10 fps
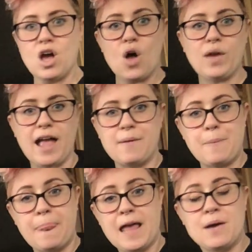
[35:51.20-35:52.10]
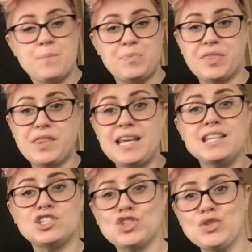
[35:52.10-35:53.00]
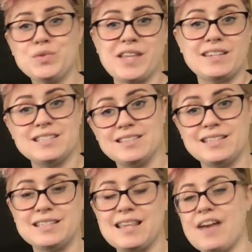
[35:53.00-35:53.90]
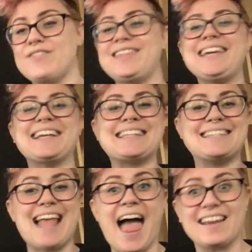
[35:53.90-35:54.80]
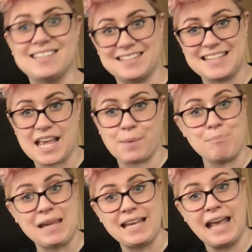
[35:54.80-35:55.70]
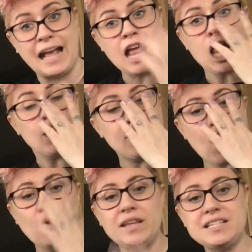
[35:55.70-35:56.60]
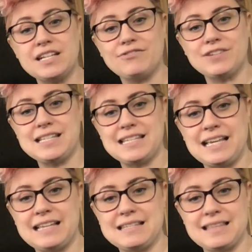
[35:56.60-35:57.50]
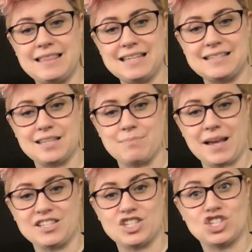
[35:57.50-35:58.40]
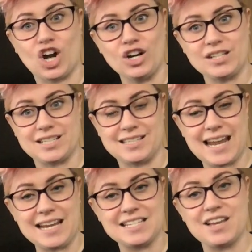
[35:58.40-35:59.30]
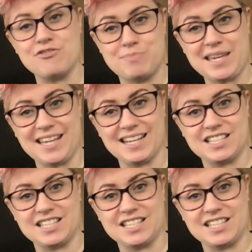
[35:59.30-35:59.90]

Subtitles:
Okay, these two sentences have the exact same meaning. The only difference is this is my start date of being a